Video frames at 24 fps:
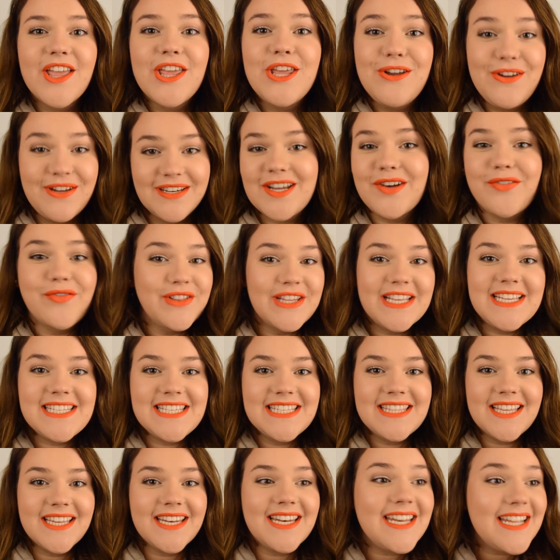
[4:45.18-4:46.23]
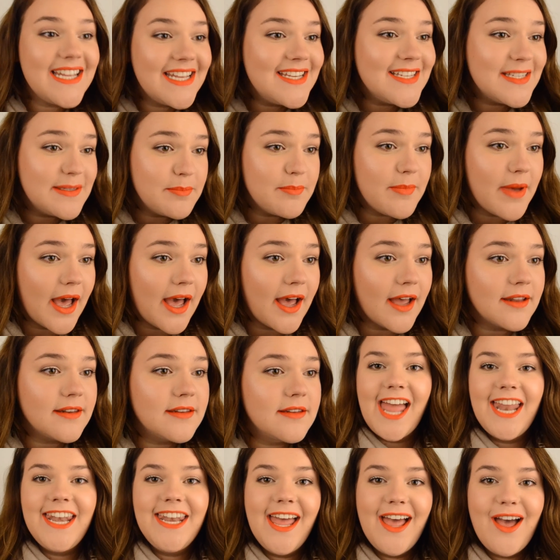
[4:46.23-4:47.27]
You can definitely see that it is
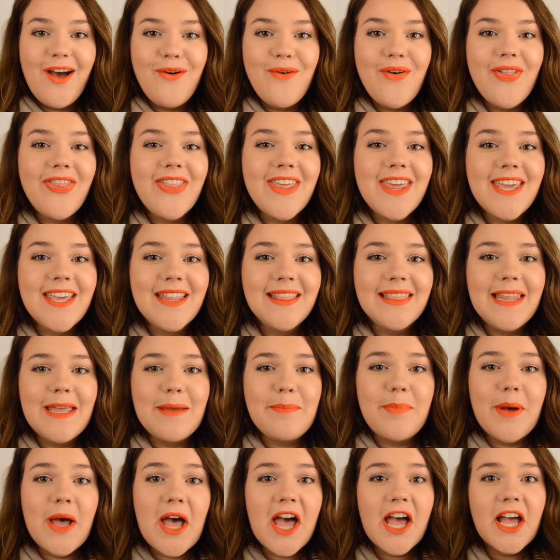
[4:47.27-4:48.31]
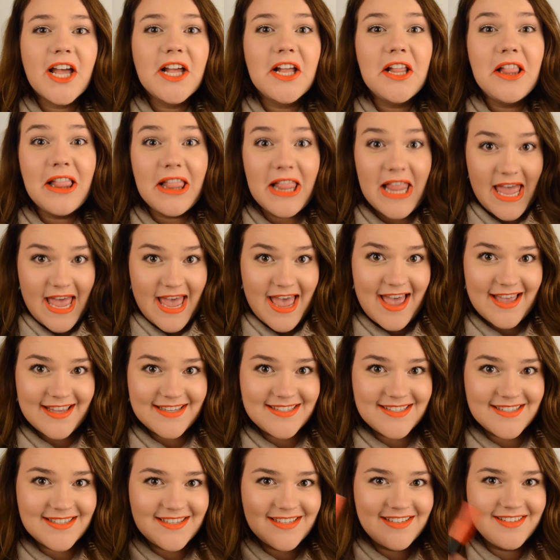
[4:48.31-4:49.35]
matte. And now the lip
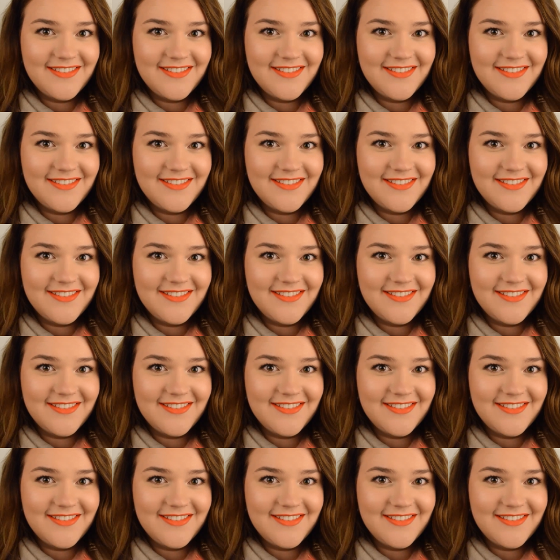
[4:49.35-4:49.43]
glass.